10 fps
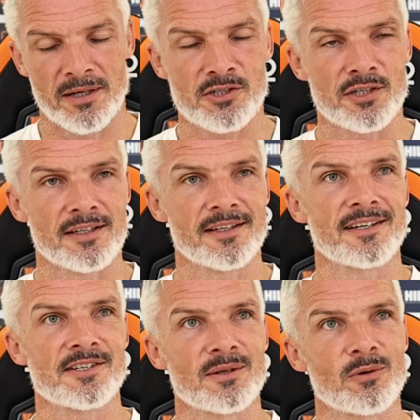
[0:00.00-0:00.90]
to mention the
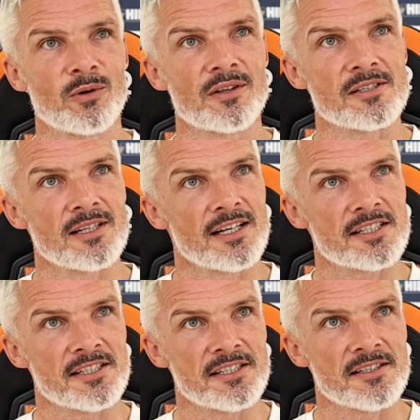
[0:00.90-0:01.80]
guys that were with us
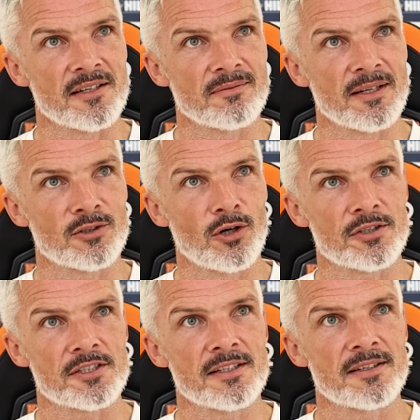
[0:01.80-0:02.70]
last season and
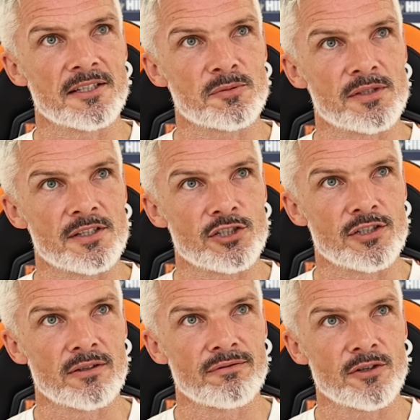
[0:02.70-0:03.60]
got us into this
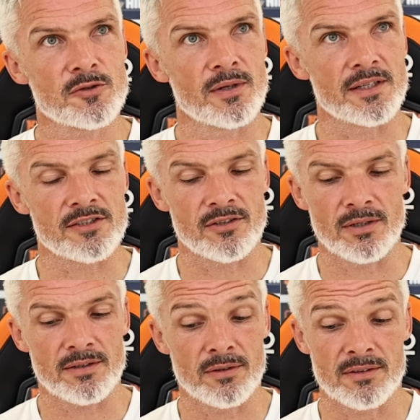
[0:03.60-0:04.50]
position in the first place. You know,
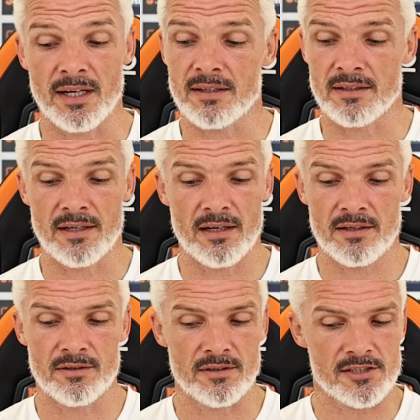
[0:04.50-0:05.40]
I thought Declan
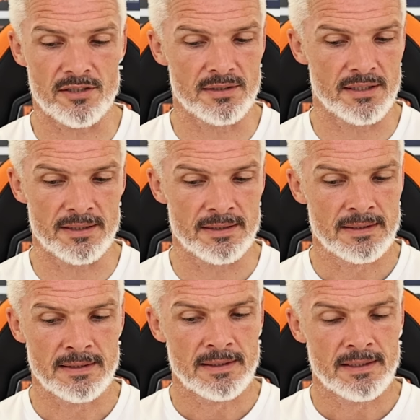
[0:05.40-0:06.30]
Gallagher on Sunday
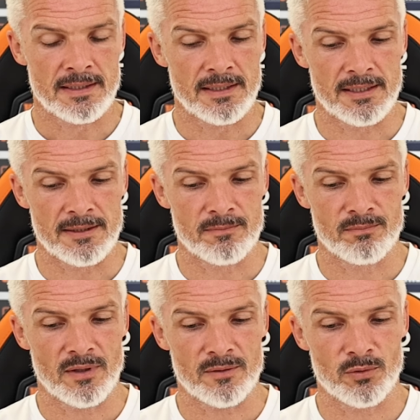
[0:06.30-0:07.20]

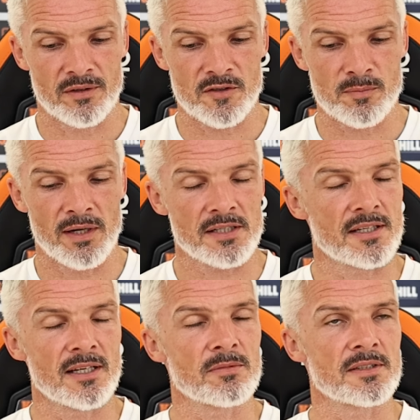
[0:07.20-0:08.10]
had one of his best
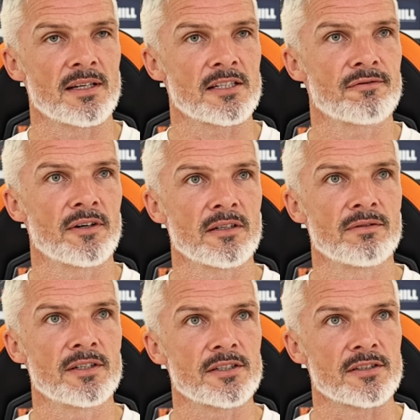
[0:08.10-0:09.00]
games in the last
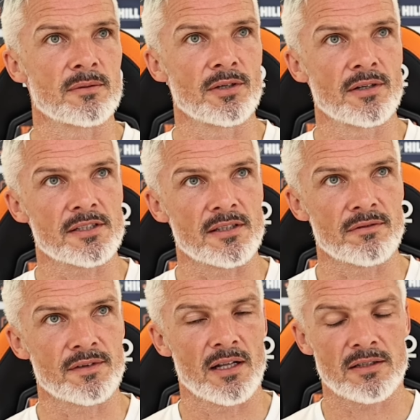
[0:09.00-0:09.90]
5 years, to be honest. And
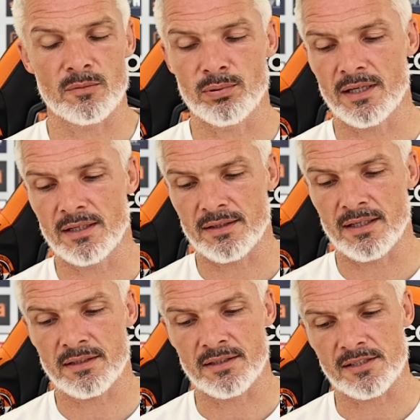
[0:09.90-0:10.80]
if Gal can play like
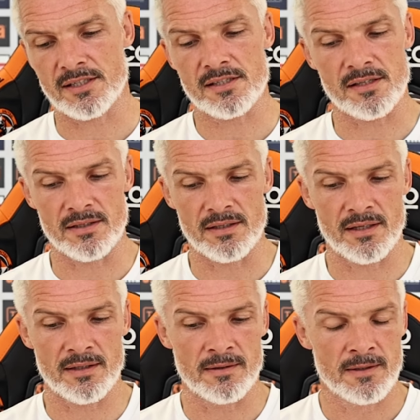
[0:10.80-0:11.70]
that consistently,
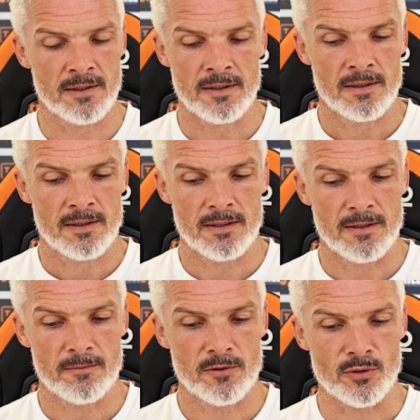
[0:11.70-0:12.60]
then
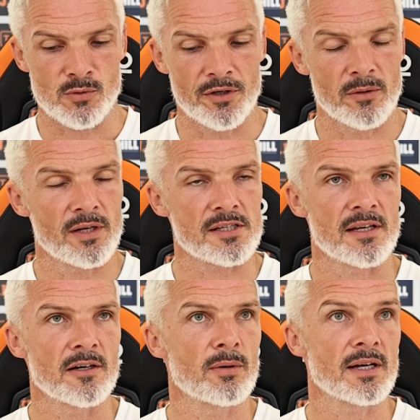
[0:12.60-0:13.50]
you know, he's one of the best
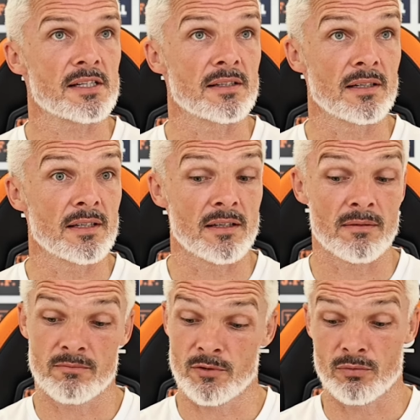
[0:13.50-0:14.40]
centre backs in the league.
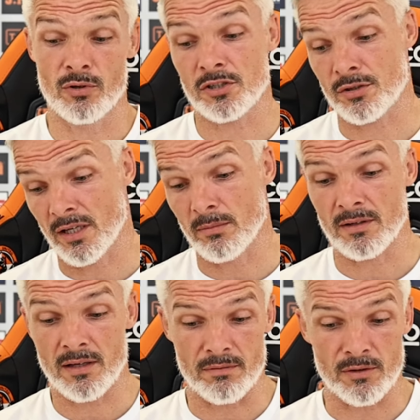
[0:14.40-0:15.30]
You know, Ross Graham
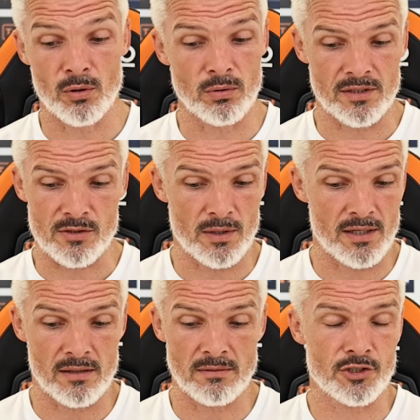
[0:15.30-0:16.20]
and Kevin Holt as
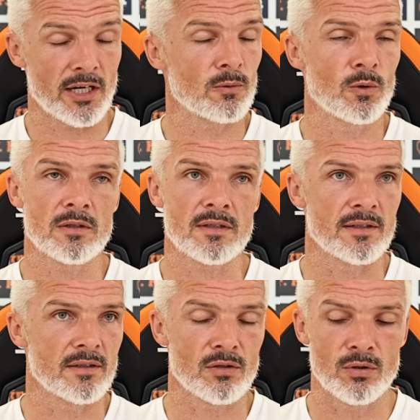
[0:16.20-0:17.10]
well, Jack Walton
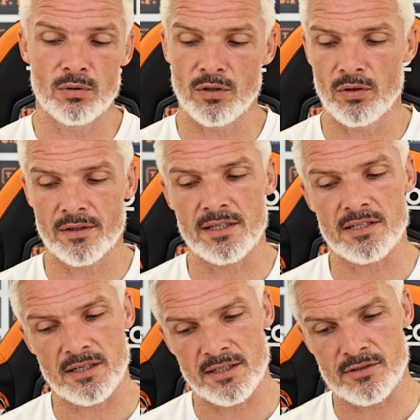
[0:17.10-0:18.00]
in the goal. All of
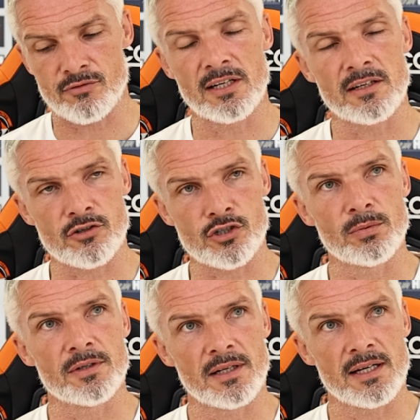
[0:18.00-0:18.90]
these guys really
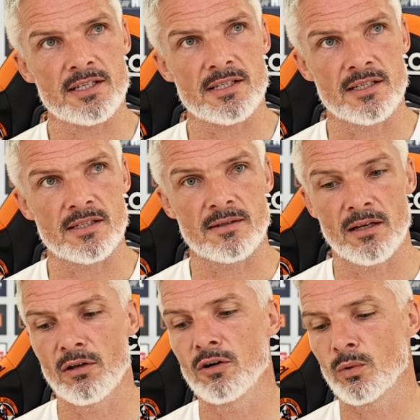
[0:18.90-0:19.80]
contributed last season,
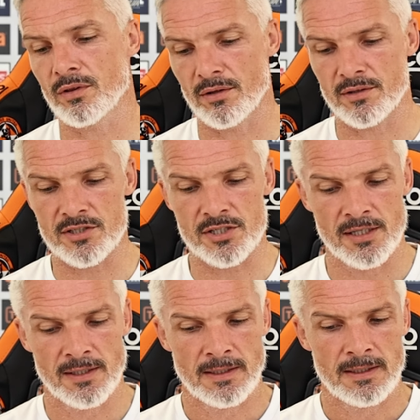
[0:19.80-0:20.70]
along with others.
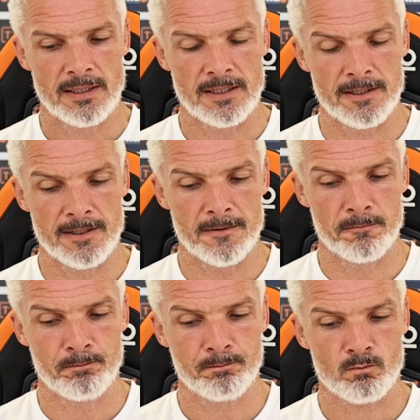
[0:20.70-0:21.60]

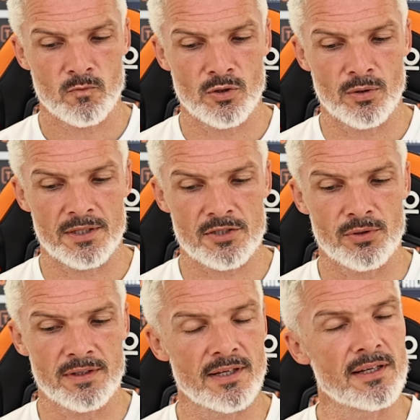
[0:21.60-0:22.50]
And you know, it's
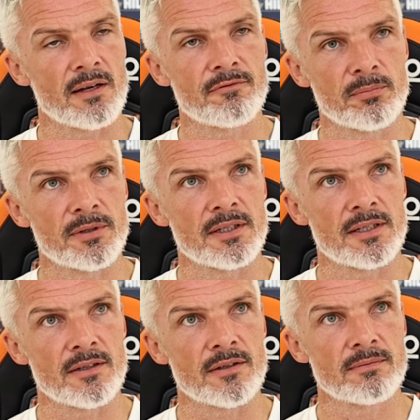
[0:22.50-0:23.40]
going to take everybody
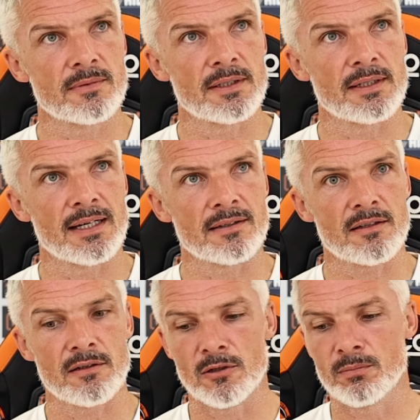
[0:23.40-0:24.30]
here at the
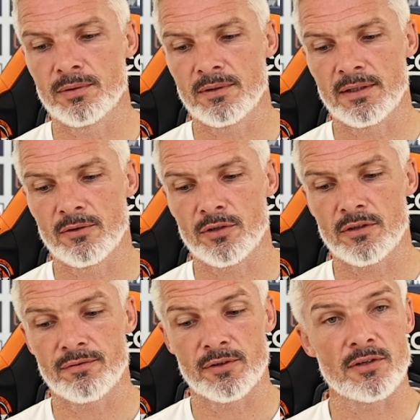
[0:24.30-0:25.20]
club in
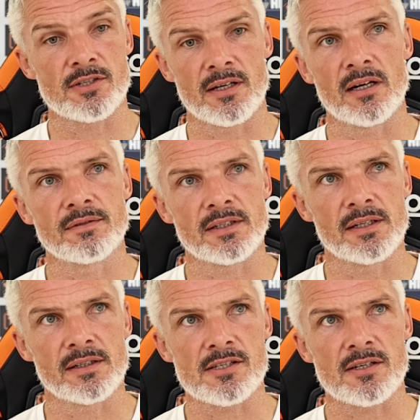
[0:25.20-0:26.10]
order for us to have the
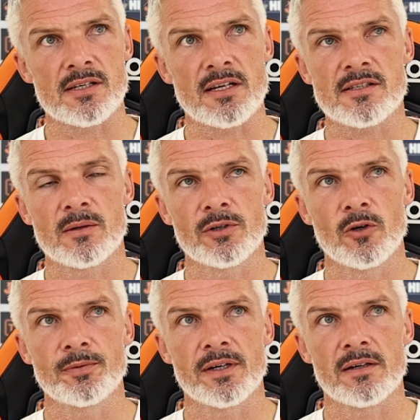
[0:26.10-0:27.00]
kind of success that we
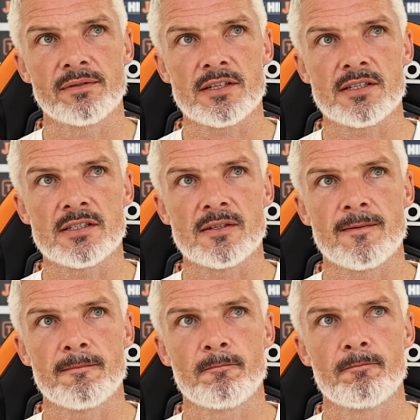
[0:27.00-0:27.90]
hope to have this season.